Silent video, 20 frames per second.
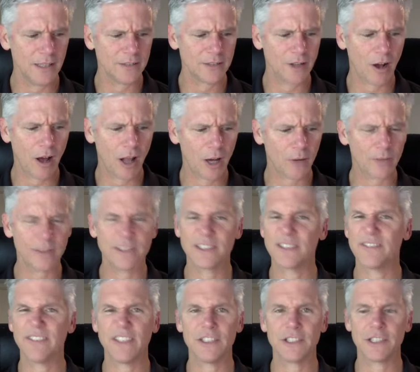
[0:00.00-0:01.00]

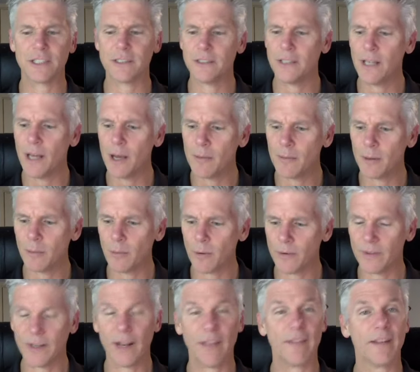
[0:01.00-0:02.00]
tolerance, vision, but
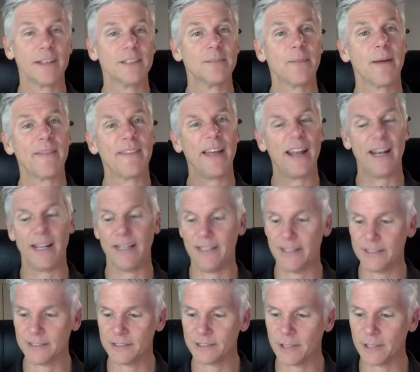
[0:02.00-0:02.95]
more than anything, it's about that ending.